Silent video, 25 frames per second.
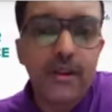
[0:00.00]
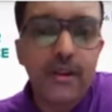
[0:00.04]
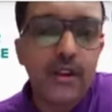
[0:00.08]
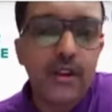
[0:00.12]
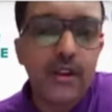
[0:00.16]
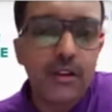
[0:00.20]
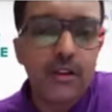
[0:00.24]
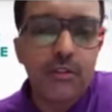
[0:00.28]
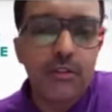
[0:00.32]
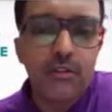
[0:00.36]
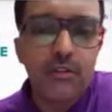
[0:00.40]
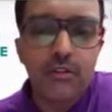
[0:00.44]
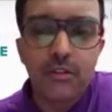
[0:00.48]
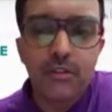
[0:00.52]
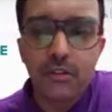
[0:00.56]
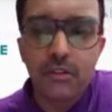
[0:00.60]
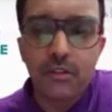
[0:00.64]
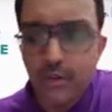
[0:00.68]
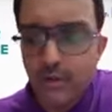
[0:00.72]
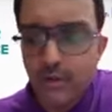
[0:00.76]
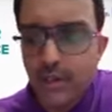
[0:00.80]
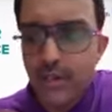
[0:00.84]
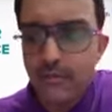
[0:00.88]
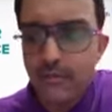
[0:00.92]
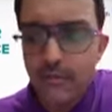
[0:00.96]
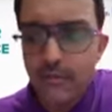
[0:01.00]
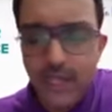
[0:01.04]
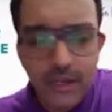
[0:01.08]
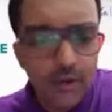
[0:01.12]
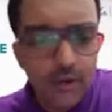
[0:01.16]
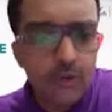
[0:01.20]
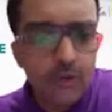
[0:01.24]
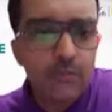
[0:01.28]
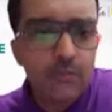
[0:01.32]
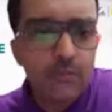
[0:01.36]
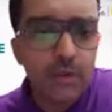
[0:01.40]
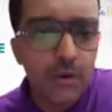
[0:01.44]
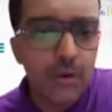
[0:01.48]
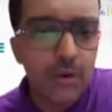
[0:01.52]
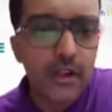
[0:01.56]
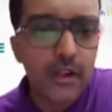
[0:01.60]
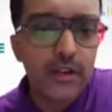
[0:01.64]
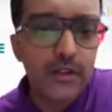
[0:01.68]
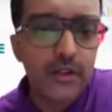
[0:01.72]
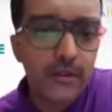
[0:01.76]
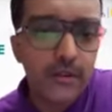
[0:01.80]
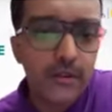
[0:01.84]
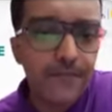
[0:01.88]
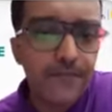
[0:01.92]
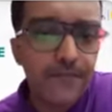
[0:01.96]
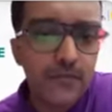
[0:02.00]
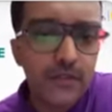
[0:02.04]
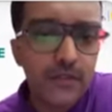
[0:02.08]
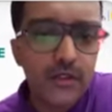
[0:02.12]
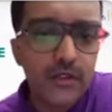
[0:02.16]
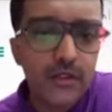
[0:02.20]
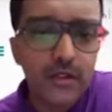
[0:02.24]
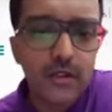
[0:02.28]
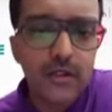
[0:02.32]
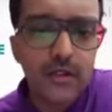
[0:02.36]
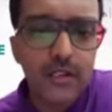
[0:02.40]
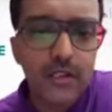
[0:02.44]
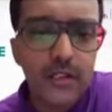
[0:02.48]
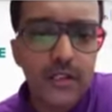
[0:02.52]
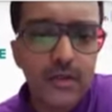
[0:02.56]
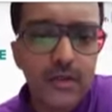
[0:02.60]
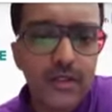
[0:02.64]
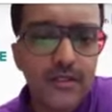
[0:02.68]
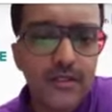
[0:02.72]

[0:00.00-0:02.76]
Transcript: an account or you can get onboarded uh, into